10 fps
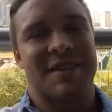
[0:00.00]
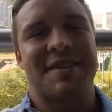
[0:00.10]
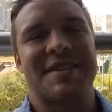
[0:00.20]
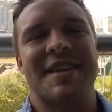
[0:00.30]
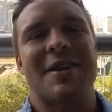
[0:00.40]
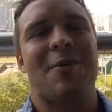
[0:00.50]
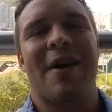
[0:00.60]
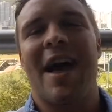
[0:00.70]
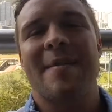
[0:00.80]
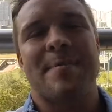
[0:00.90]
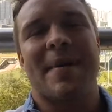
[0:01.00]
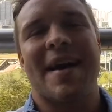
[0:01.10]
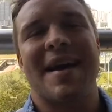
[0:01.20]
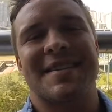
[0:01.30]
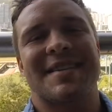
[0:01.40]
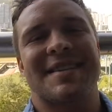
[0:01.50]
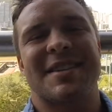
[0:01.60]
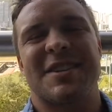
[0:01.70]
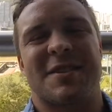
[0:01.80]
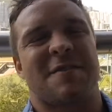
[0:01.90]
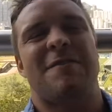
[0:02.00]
see who I am in my essence and just